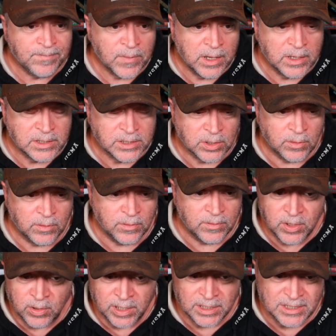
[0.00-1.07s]
So
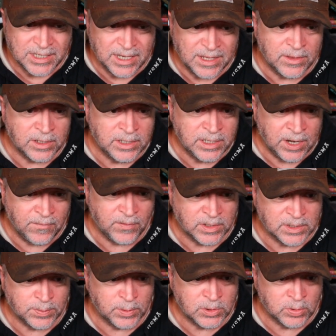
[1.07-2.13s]
you can see the
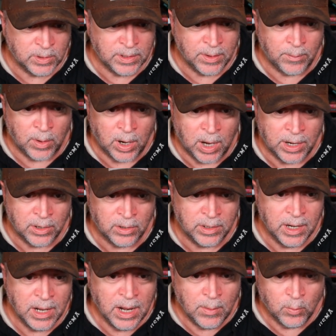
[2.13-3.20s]
difference between the
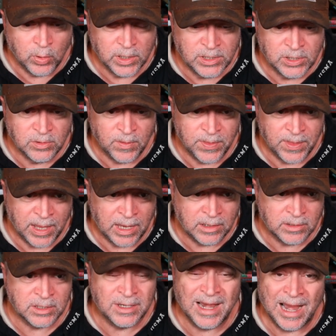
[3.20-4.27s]
modern,
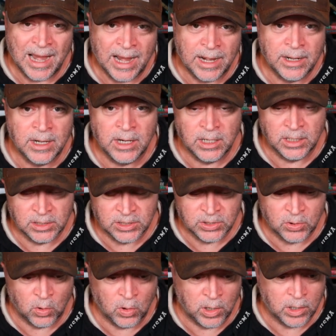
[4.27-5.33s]
pre-2000, and
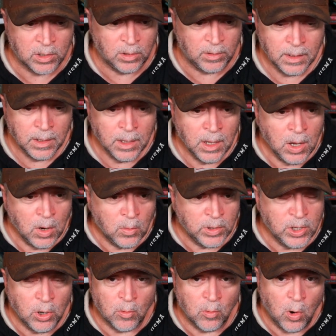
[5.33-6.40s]
historical. When
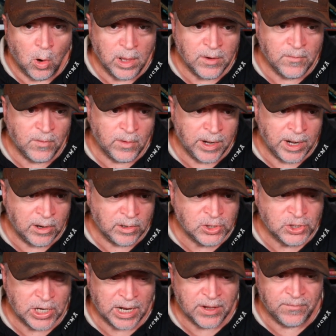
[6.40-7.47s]
you are rolling for an error
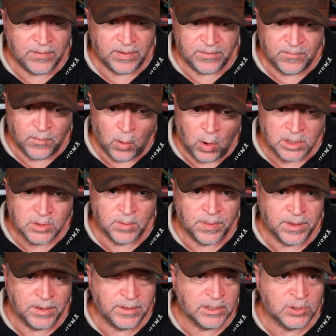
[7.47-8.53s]
check, if it falls
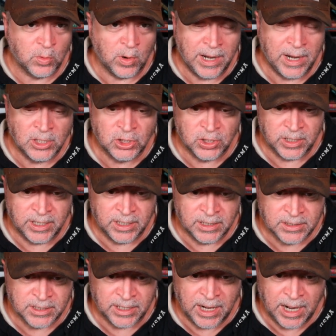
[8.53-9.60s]
within this range, it
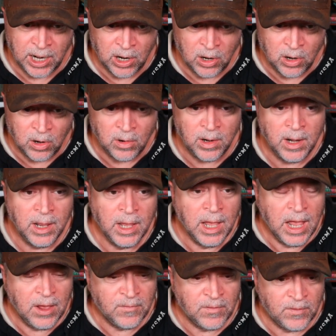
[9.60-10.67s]
is an error.
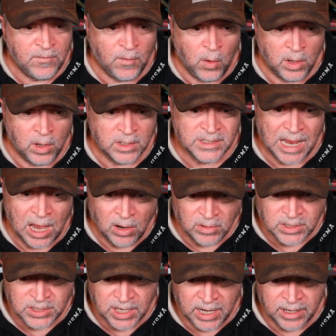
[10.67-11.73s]
If it falls
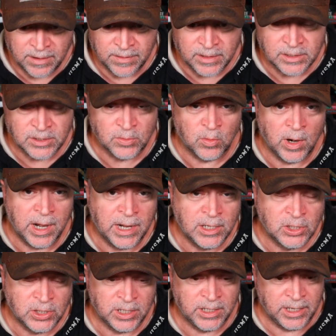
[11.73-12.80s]
outside of this
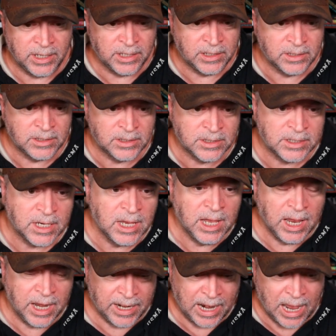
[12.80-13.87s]
range, it is
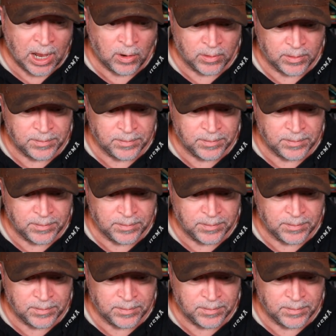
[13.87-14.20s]
an out.